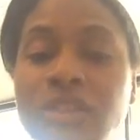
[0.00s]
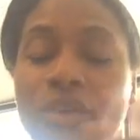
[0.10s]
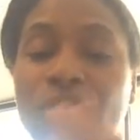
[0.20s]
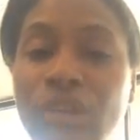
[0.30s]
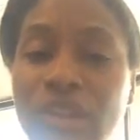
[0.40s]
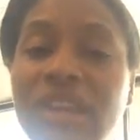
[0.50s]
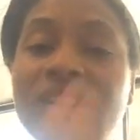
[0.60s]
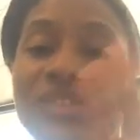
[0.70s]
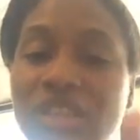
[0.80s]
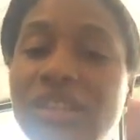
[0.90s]
So if you're
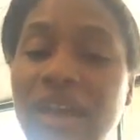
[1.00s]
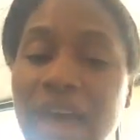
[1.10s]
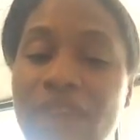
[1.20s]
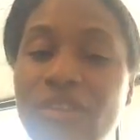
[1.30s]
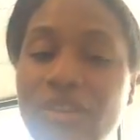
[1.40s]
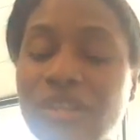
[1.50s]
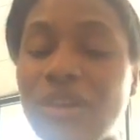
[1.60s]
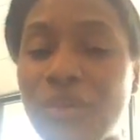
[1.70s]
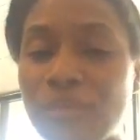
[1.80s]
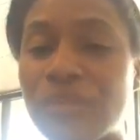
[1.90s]
looking just to have it on its
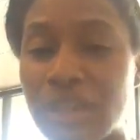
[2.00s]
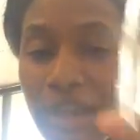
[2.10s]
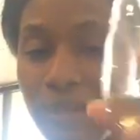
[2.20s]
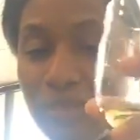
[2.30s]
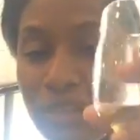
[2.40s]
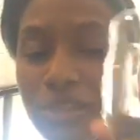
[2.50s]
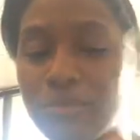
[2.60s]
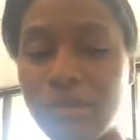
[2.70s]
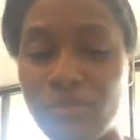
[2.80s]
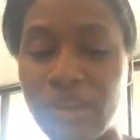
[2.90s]
own, then yeah, this is
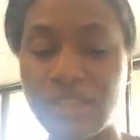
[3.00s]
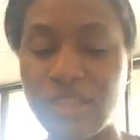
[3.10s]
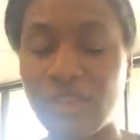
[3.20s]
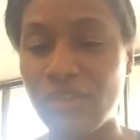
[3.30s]
perfection.